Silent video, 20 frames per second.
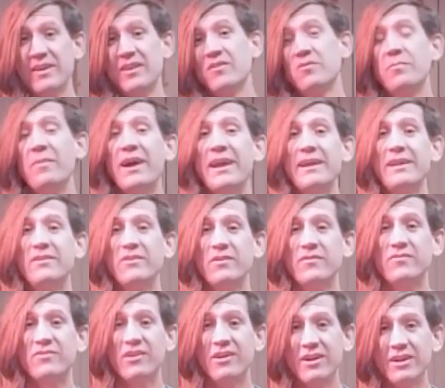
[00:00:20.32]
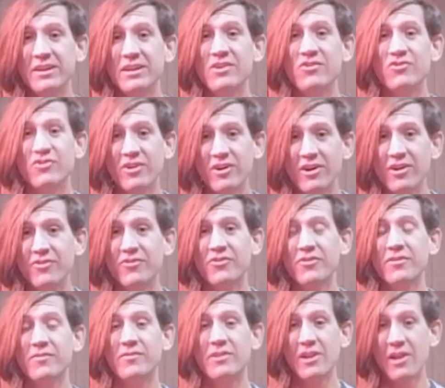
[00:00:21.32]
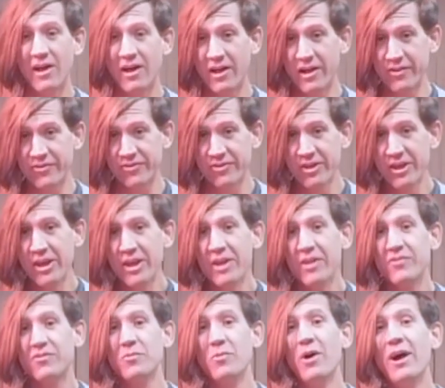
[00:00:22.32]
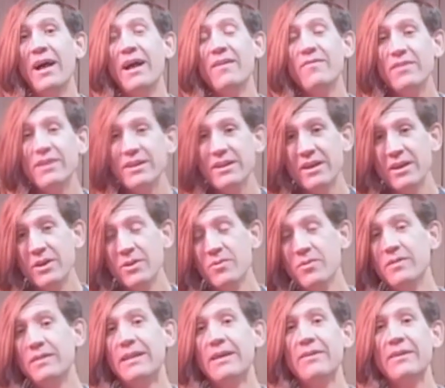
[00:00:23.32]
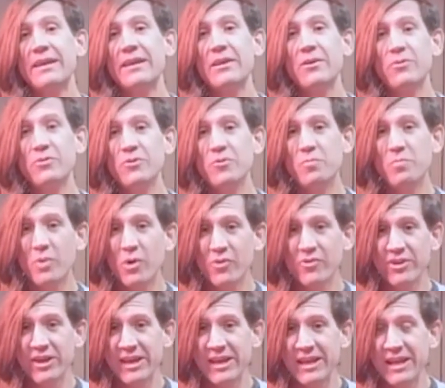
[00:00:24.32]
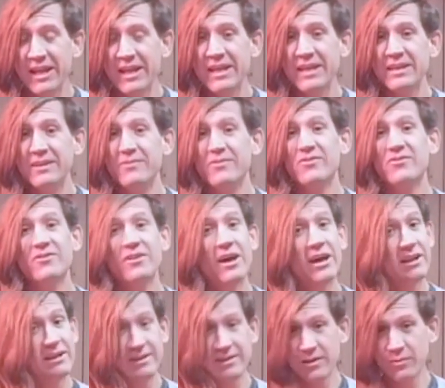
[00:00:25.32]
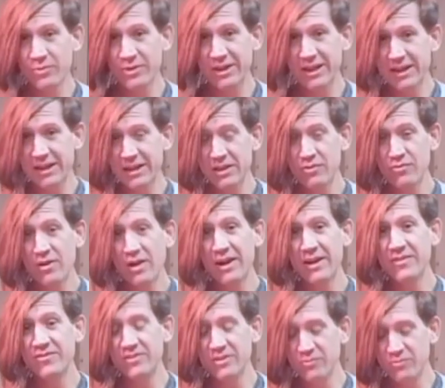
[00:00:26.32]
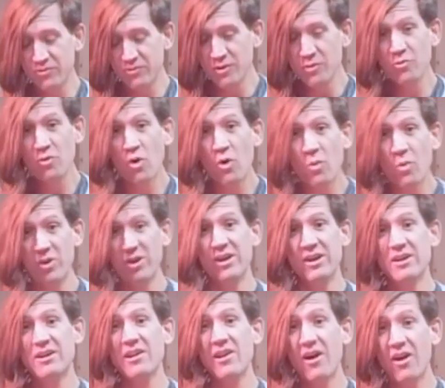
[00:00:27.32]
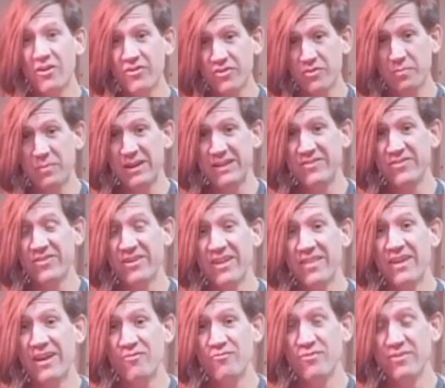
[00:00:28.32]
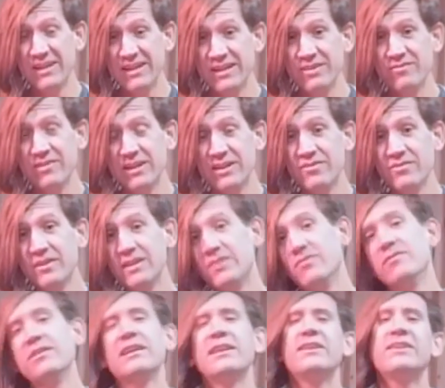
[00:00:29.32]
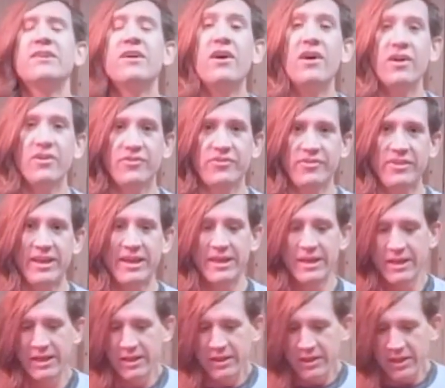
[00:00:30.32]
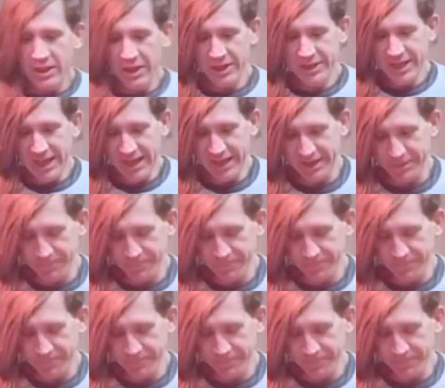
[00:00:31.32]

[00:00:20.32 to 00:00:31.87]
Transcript: is made of tiny shards of glass. So whatever you do, don't get it on your body. You certainly don't want to get it in your eyes. You do not want a glass splinter. They're really, really, really, really nasty. Okay,